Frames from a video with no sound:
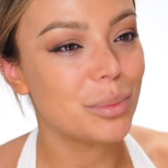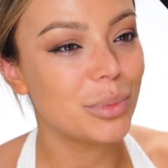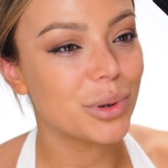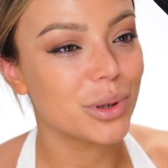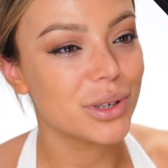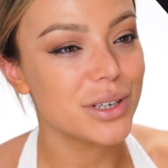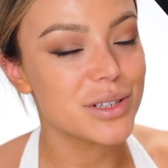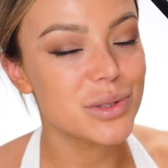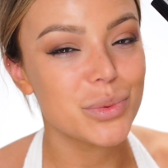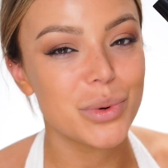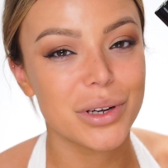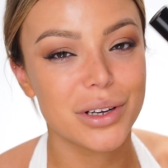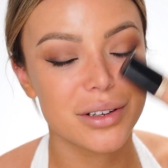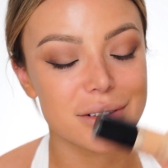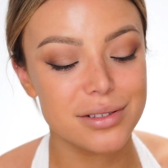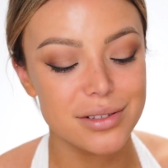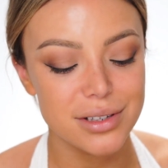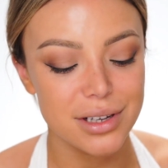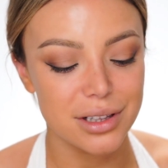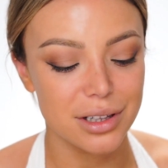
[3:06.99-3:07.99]
Born This Way
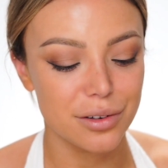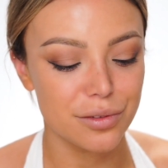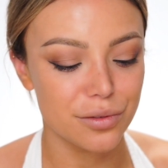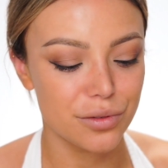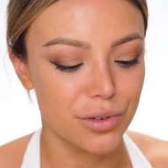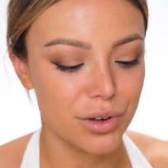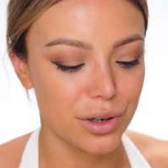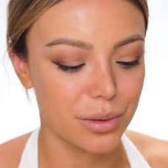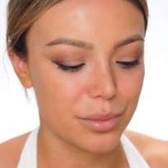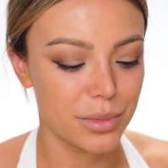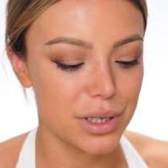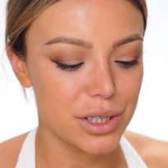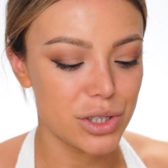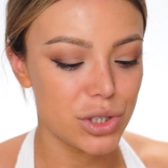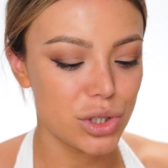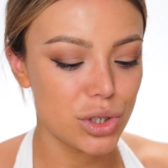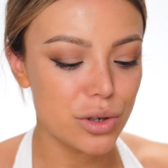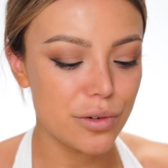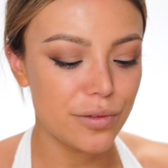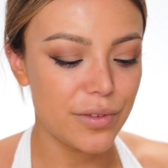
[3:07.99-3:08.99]
concealer from
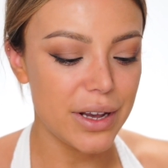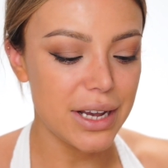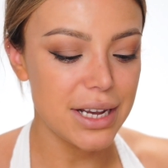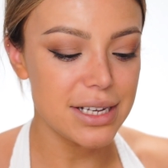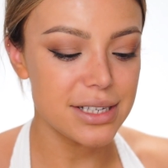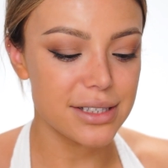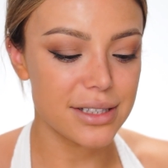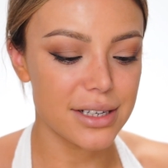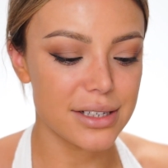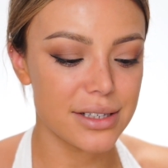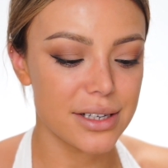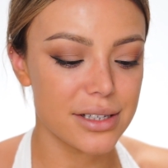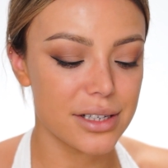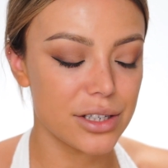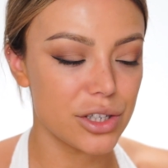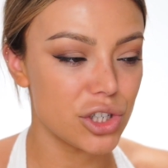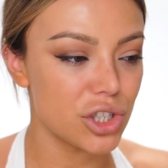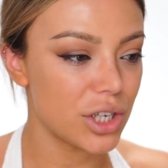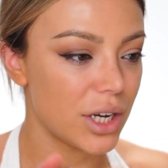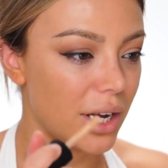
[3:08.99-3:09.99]
Too Faced. This is
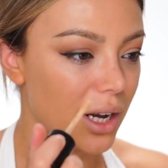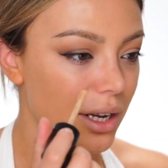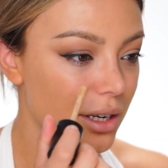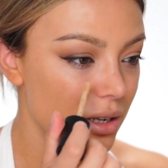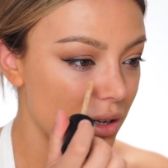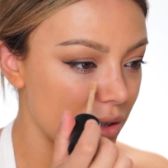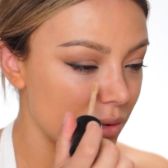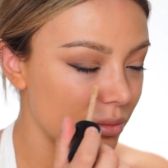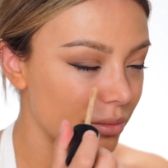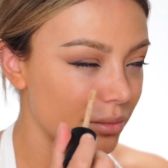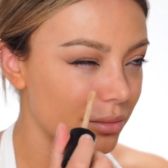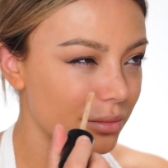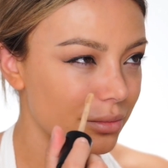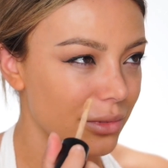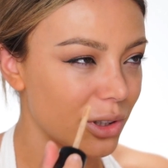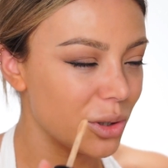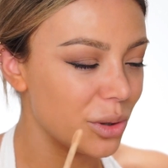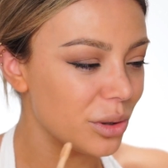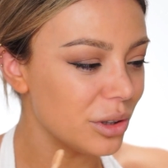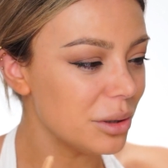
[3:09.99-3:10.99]
in the shade
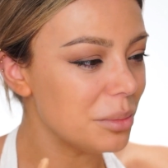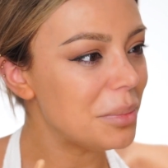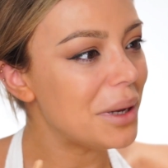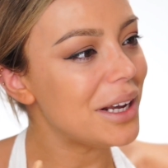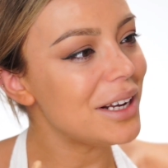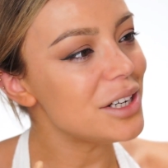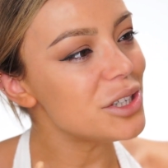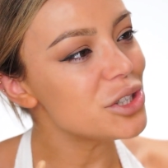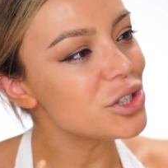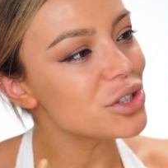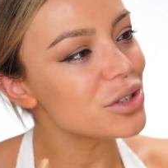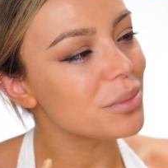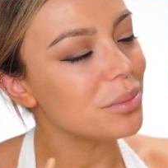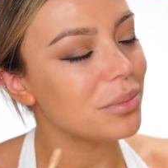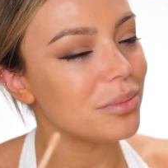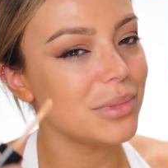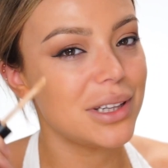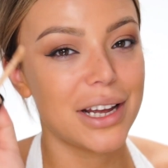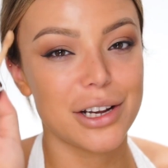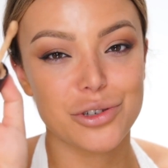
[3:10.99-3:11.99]
Golden Beige,
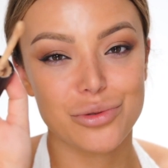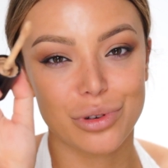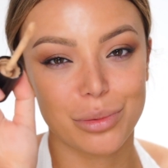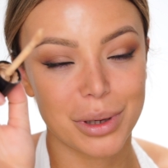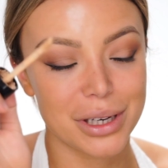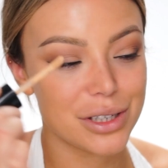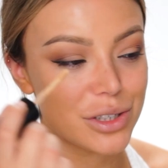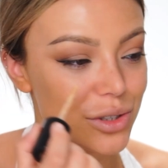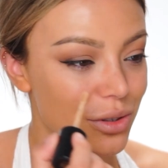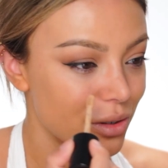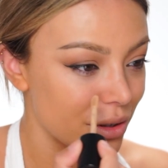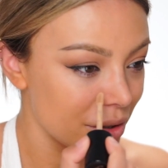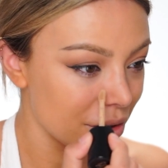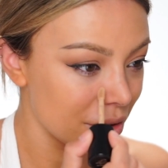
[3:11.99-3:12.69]
Natural Beige.